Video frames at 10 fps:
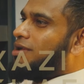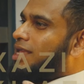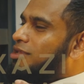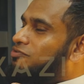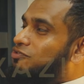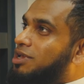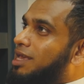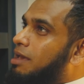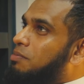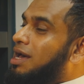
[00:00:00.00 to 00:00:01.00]
You know, you
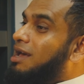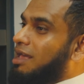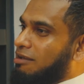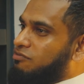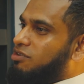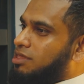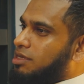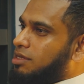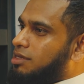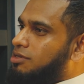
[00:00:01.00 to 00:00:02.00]
forget about
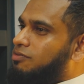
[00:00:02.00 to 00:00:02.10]
everything.